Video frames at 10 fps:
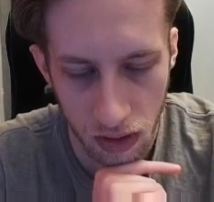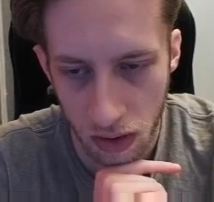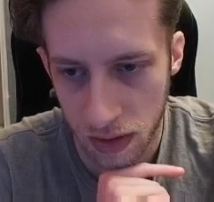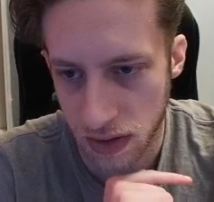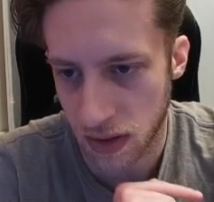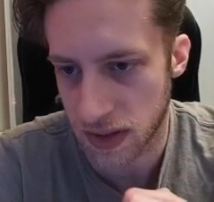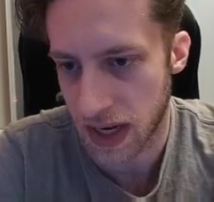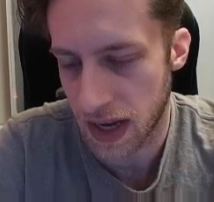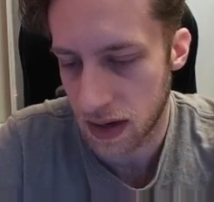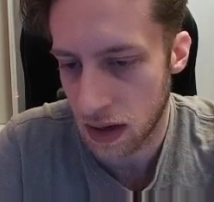On the turn
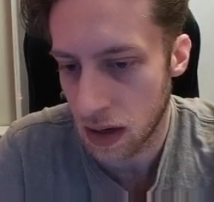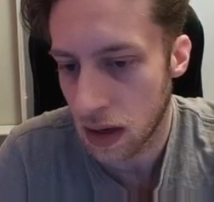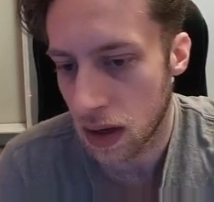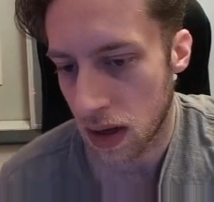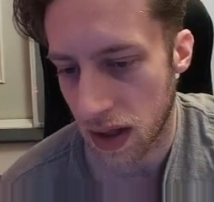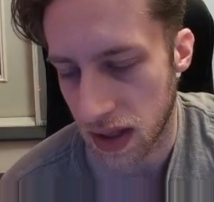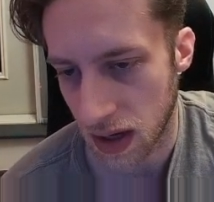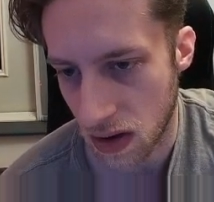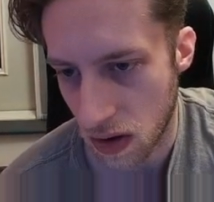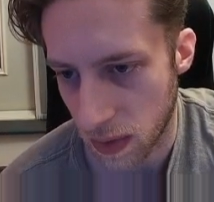10, I
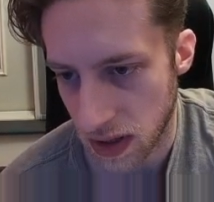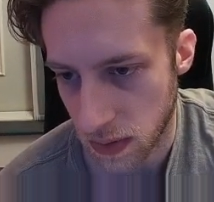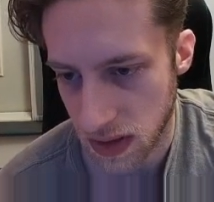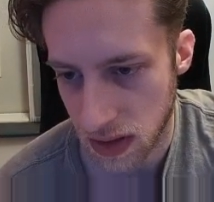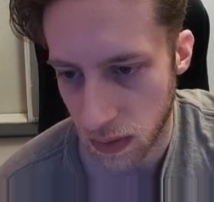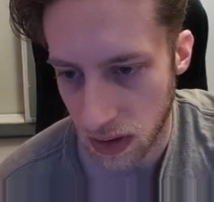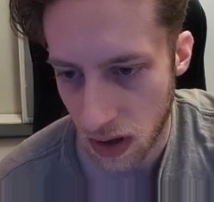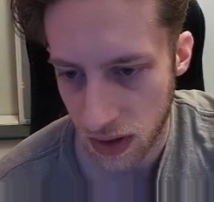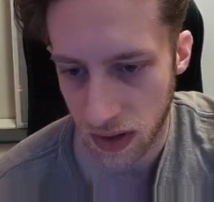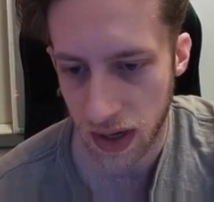think our range wants to do a
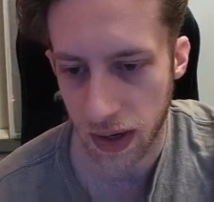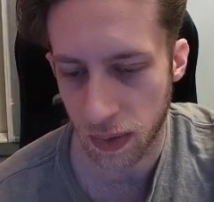lot of leading.